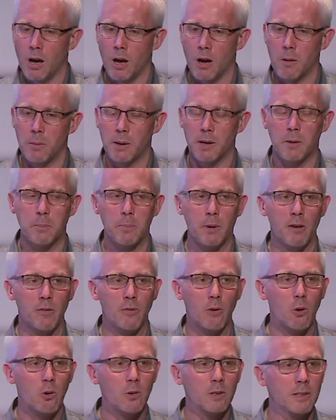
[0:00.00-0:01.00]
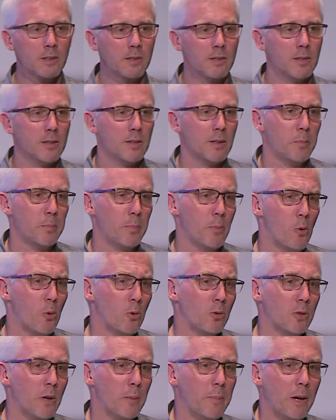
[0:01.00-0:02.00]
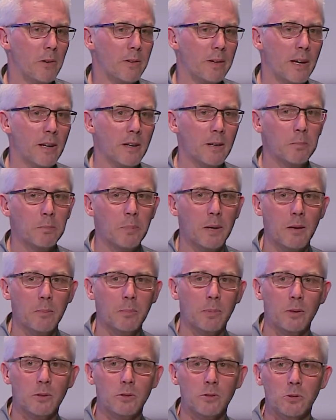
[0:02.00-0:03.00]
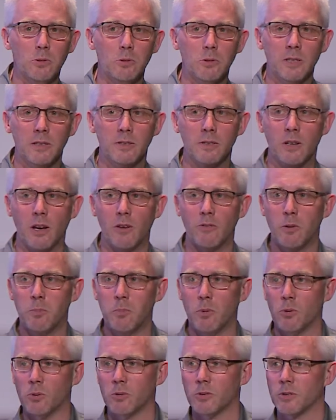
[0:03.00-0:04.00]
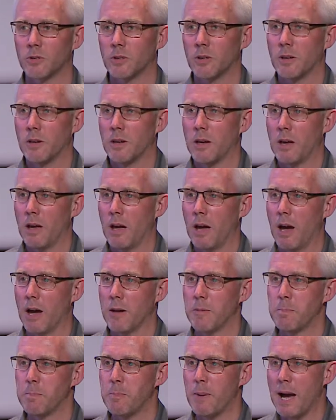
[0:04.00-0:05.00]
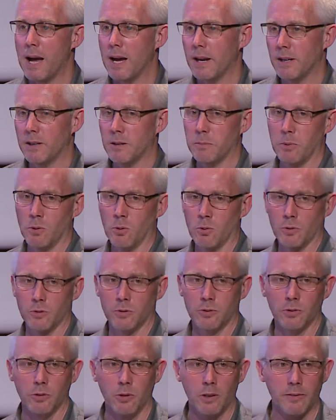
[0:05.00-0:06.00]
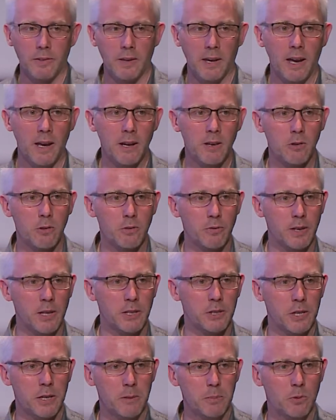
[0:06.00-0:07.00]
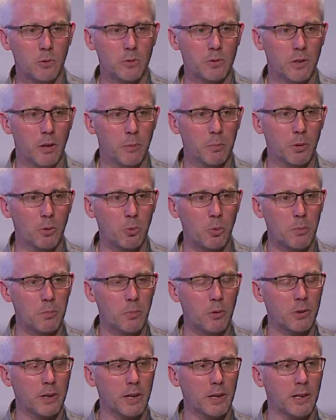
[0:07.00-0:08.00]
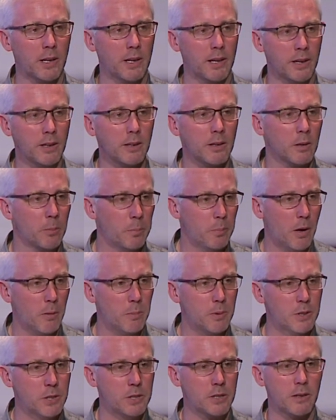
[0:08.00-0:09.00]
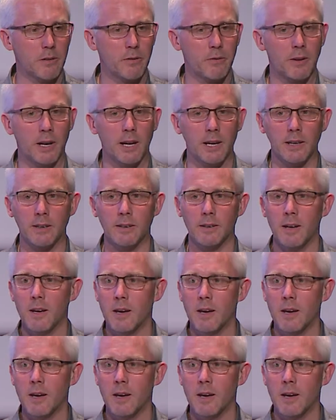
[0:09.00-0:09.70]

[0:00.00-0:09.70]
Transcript: But above all, this is also about getting people to discover books and buy the books. So at the end of each ebook sample, we put in a link, publisher defined.